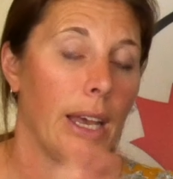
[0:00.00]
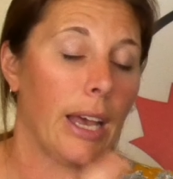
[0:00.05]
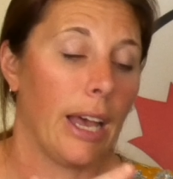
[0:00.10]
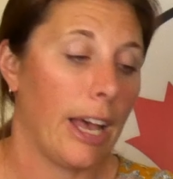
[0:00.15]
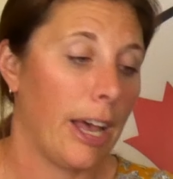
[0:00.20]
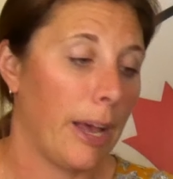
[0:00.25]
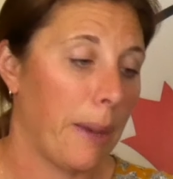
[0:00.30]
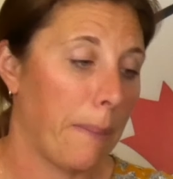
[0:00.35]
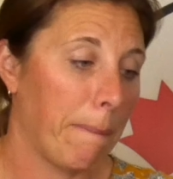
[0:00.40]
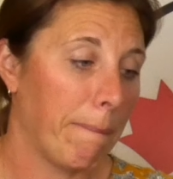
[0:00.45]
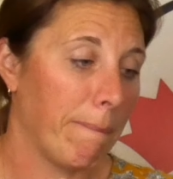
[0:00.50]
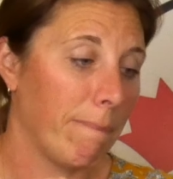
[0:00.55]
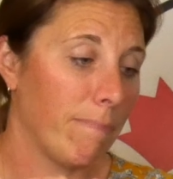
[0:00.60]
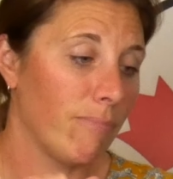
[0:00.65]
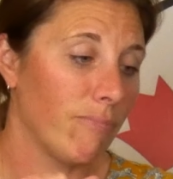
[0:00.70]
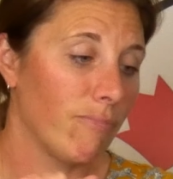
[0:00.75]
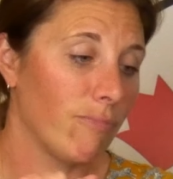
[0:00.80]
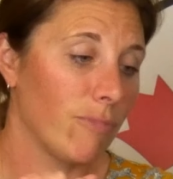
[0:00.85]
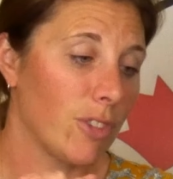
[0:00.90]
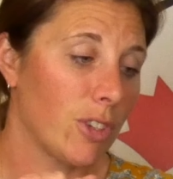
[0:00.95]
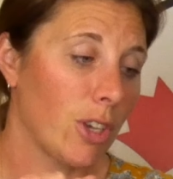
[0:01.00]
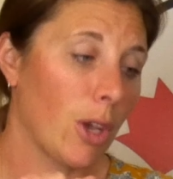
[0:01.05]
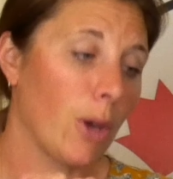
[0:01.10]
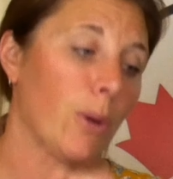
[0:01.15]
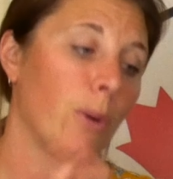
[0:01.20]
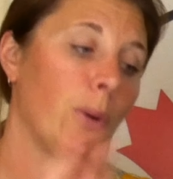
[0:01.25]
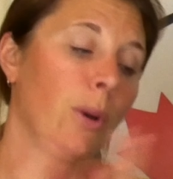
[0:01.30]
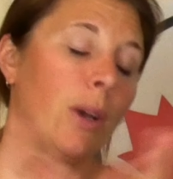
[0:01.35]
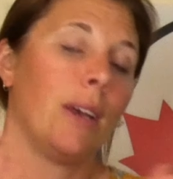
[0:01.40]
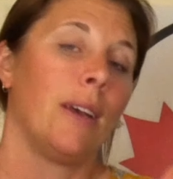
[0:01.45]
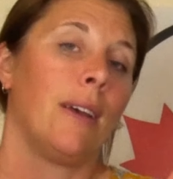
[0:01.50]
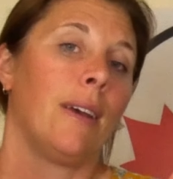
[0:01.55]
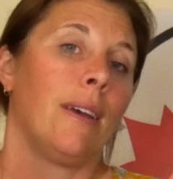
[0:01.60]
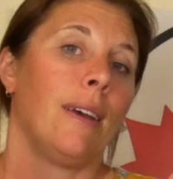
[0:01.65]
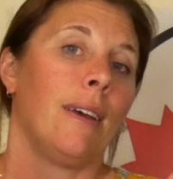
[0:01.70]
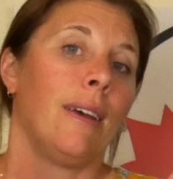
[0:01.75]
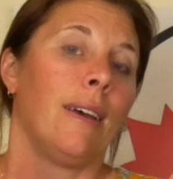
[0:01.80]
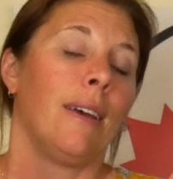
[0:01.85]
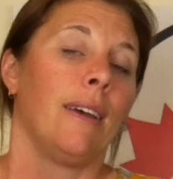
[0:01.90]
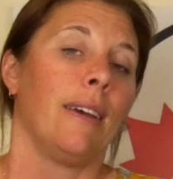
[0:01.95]
Um, so,
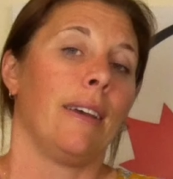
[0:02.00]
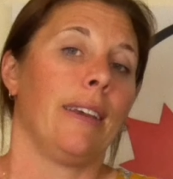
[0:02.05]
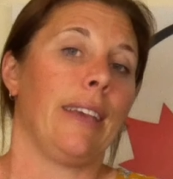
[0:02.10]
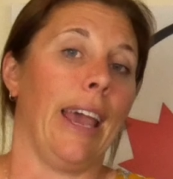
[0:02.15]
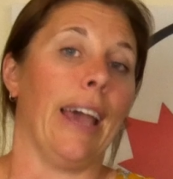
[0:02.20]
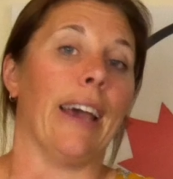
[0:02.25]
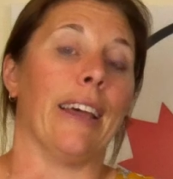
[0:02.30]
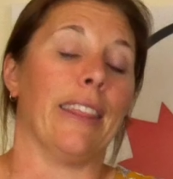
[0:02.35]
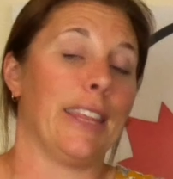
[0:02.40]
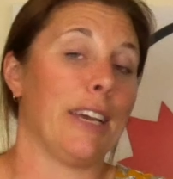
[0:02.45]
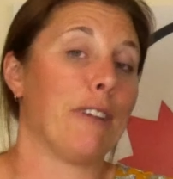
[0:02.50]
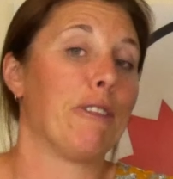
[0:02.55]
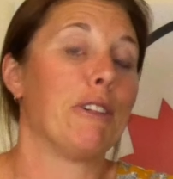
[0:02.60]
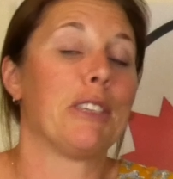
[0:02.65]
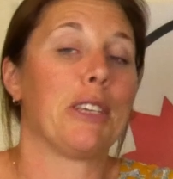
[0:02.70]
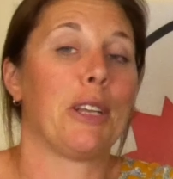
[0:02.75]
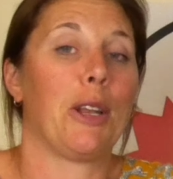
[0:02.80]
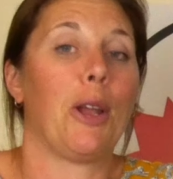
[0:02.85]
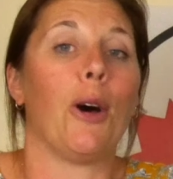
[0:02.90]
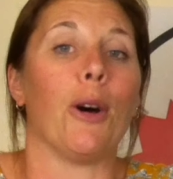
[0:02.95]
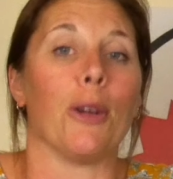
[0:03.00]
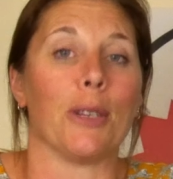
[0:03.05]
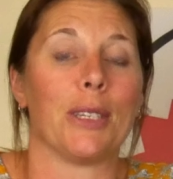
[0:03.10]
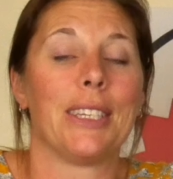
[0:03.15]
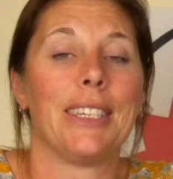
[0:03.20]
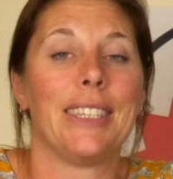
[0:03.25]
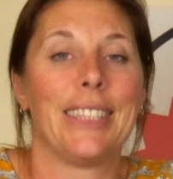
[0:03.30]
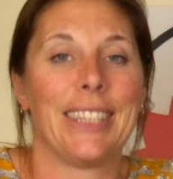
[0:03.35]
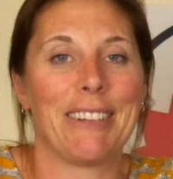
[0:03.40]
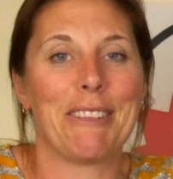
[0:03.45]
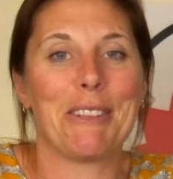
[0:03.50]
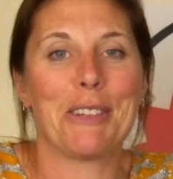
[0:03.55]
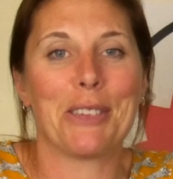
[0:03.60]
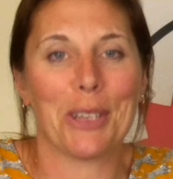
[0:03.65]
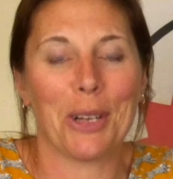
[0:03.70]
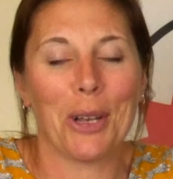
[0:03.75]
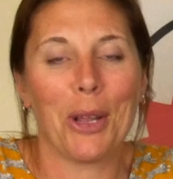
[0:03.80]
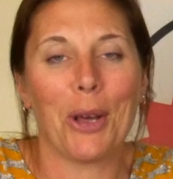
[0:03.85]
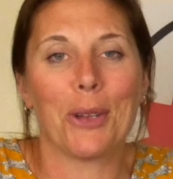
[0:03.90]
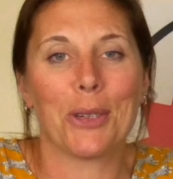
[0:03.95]
yeah, there is a lot. There is
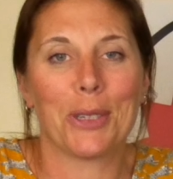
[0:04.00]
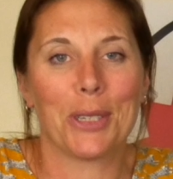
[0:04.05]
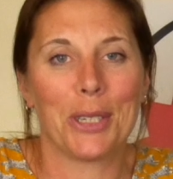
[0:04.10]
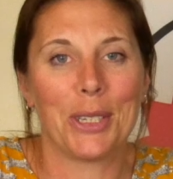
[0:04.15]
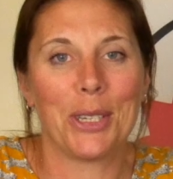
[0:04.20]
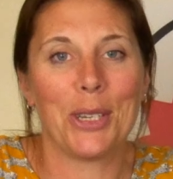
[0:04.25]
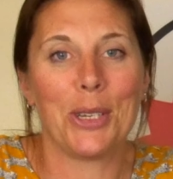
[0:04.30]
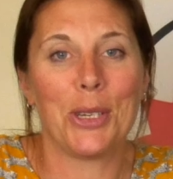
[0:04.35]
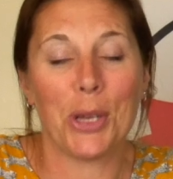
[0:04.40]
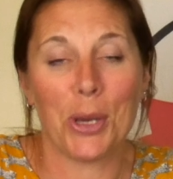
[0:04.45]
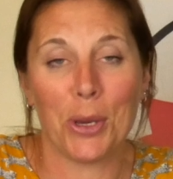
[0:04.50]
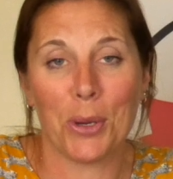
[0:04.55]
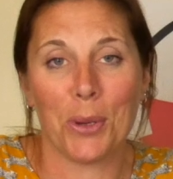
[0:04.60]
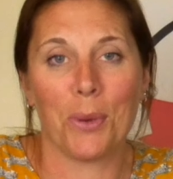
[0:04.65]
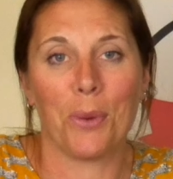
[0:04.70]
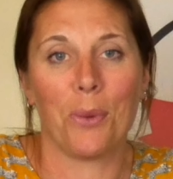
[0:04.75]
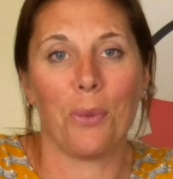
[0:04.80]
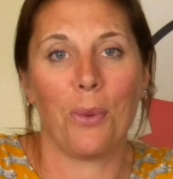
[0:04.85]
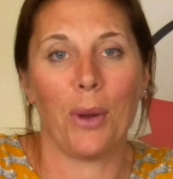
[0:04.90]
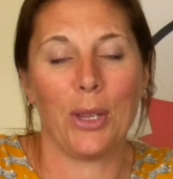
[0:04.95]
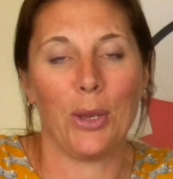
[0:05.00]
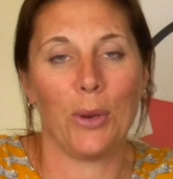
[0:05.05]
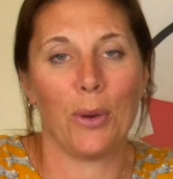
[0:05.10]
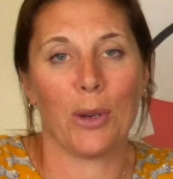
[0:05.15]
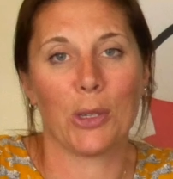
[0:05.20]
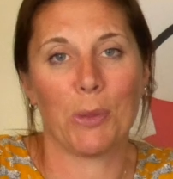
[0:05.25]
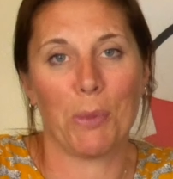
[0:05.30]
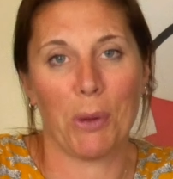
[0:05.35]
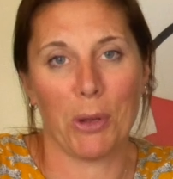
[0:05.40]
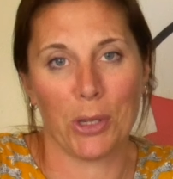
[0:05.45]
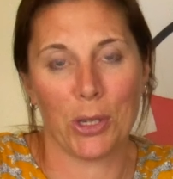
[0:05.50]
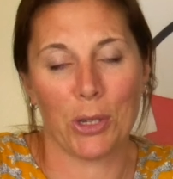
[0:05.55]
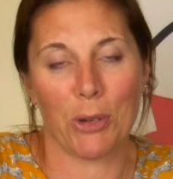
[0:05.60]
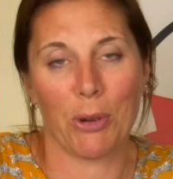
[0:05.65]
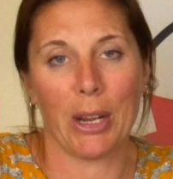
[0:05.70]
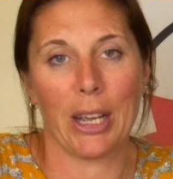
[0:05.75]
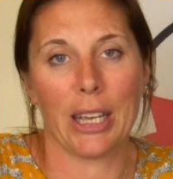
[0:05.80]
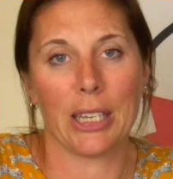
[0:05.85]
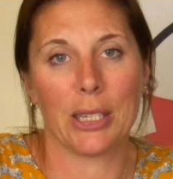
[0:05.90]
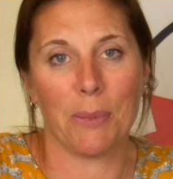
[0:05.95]
a lot to do when you are
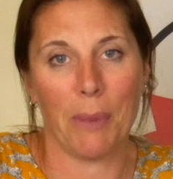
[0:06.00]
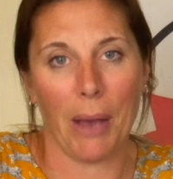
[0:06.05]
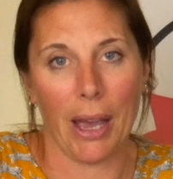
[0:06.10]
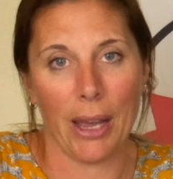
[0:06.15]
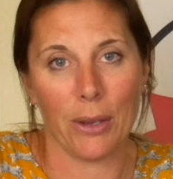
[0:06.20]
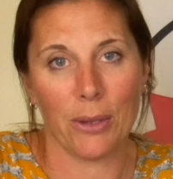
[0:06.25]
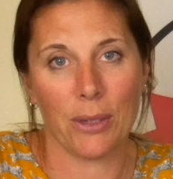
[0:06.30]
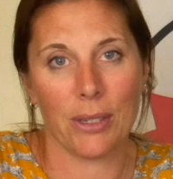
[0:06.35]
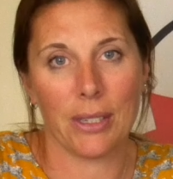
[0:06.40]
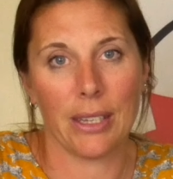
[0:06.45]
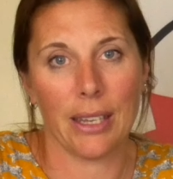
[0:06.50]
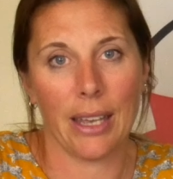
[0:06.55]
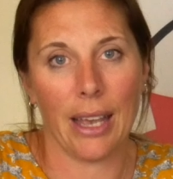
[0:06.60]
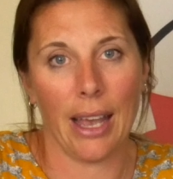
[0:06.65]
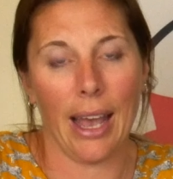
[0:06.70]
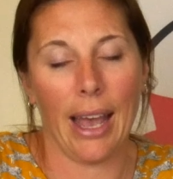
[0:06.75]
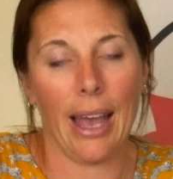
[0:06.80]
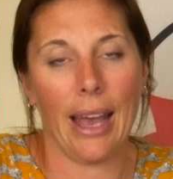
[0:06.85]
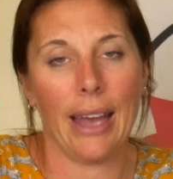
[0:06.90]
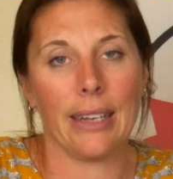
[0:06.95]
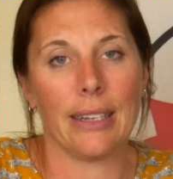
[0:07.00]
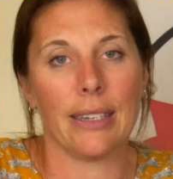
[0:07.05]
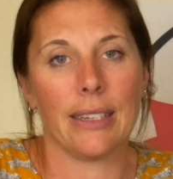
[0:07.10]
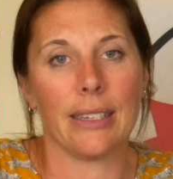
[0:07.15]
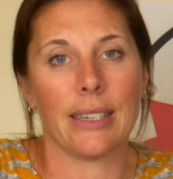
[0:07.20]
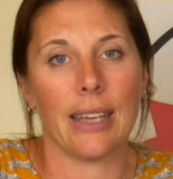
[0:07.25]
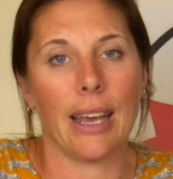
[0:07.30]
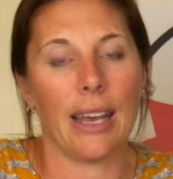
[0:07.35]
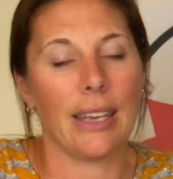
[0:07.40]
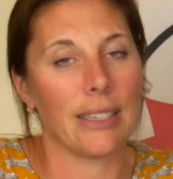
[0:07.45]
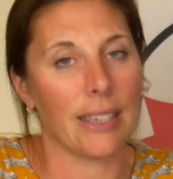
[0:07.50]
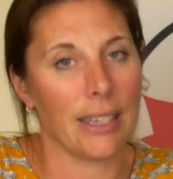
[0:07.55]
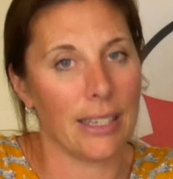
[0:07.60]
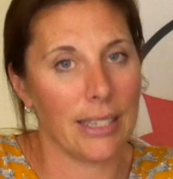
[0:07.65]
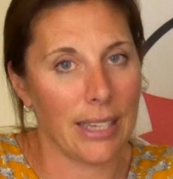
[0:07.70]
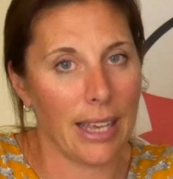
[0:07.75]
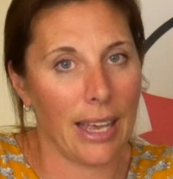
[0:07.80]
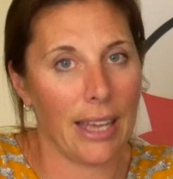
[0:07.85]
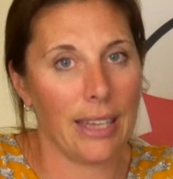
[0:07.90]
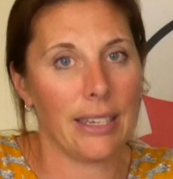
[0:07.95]
sponsoring a spouse. And as I
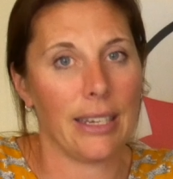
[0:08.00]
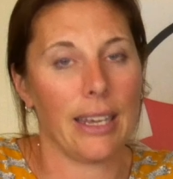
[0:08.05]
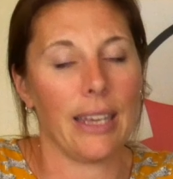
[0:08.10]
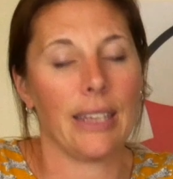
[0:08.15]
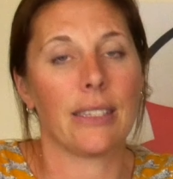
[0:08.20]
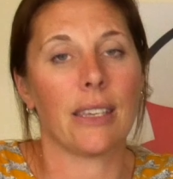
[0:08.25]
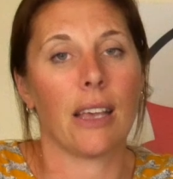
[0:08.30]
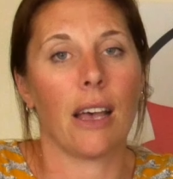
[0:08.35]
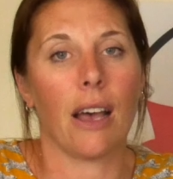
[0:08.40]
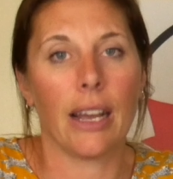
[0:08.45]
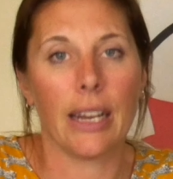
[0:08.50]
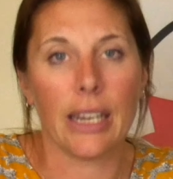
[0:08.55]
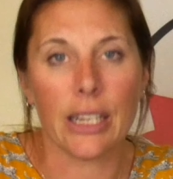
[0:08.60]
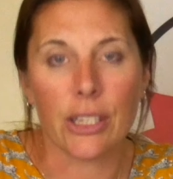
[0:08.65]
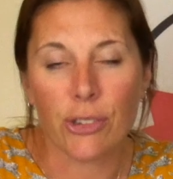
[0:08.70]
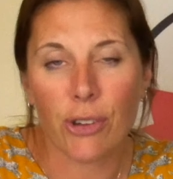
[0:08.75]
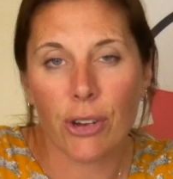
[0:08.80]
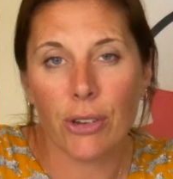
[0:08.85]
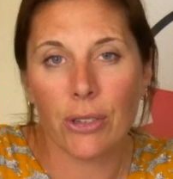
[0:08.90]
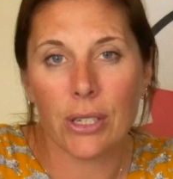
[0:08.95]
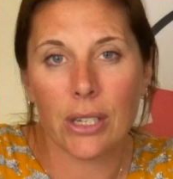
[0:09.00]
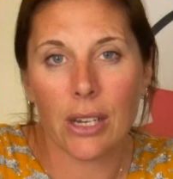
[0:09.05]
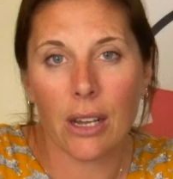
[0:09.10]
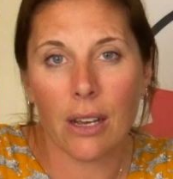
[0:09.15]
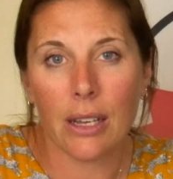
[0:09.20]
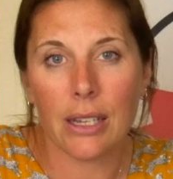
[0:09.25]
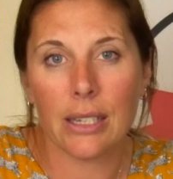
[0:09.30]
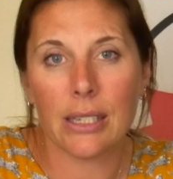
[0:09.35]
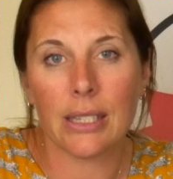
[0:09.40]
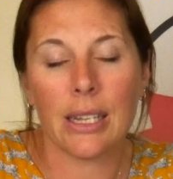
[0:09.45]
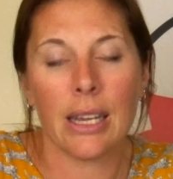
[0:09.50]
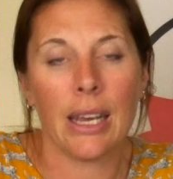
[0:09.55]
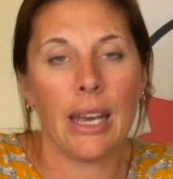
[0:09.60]
said, it's highly scrutinized.